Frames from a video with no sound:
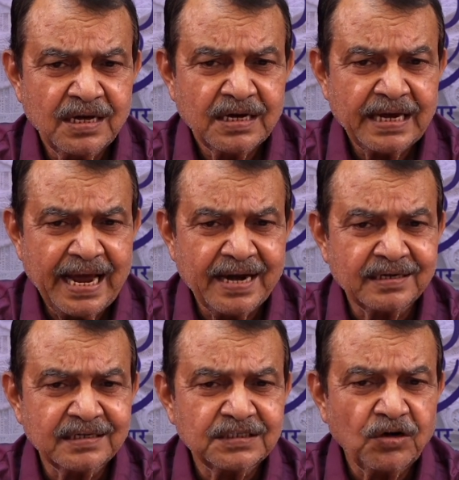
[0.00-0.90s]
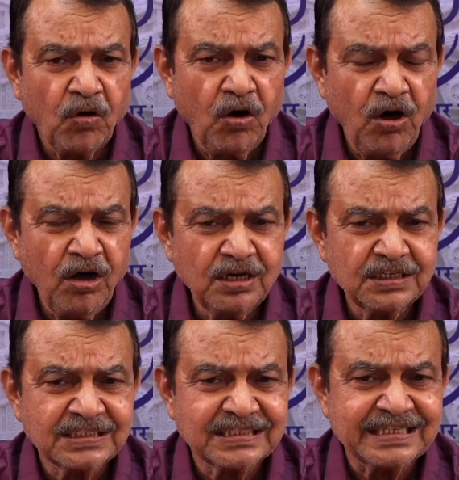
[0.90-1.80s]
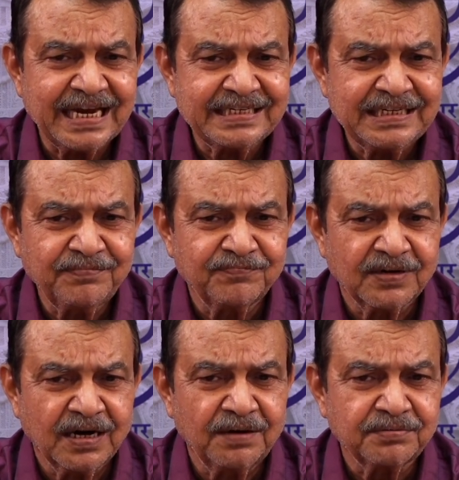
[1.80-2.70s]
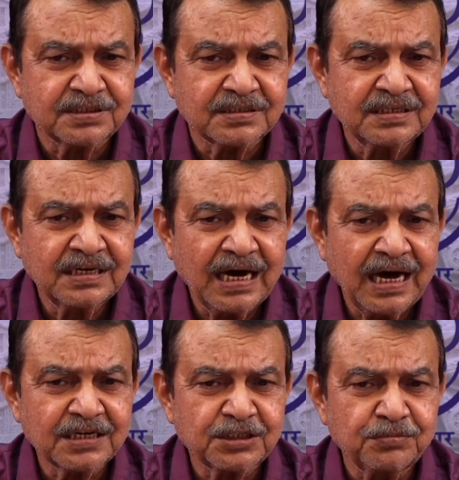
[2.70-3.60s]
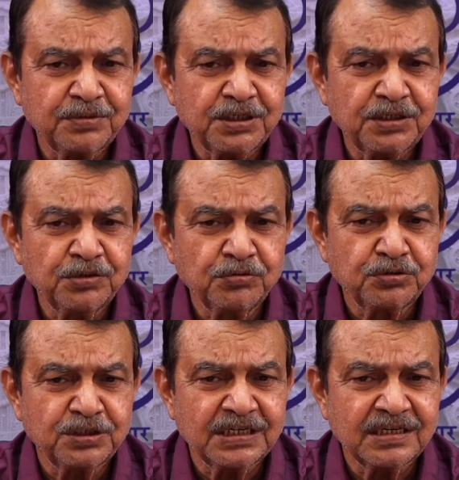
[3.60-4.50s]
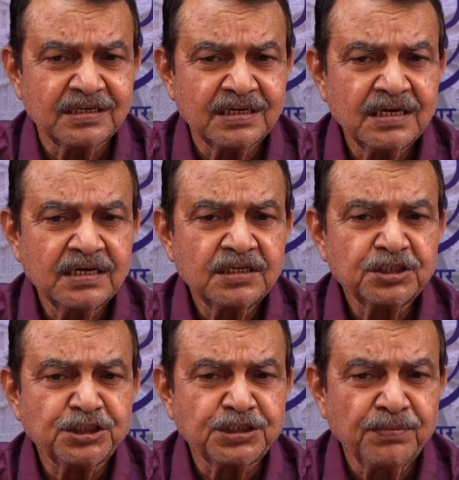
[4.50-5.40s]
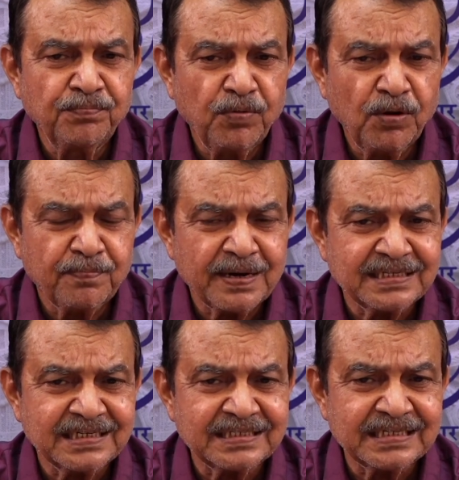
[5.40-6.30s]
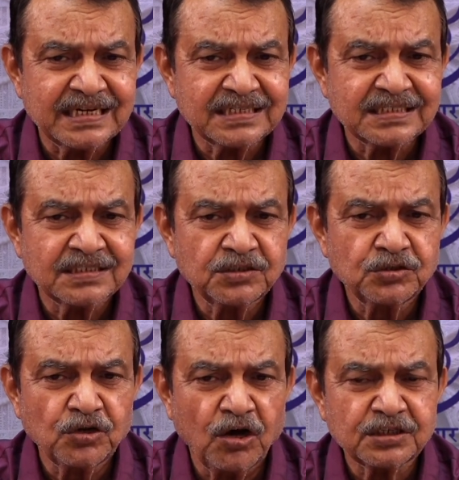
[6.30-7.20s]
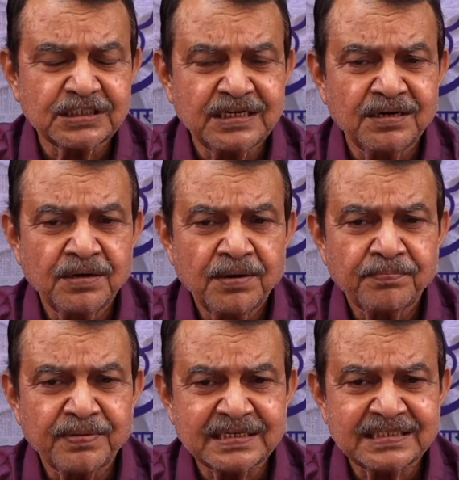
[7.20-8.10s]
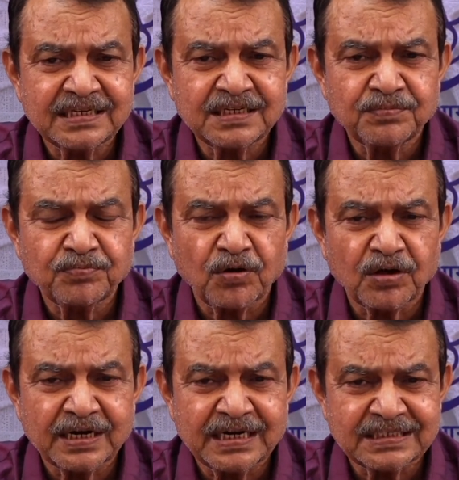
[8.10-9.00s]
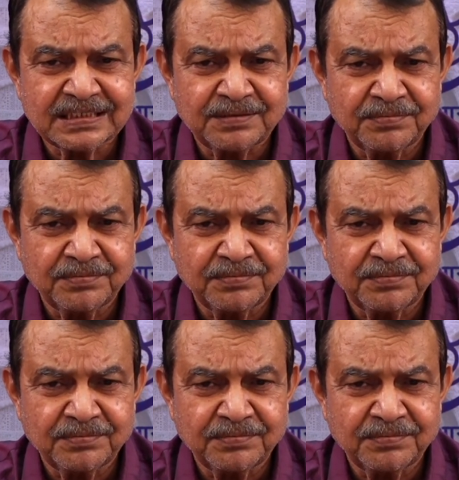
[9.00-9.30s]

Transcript: And all stative verbs are to be used in simple present tense, not in present progressive.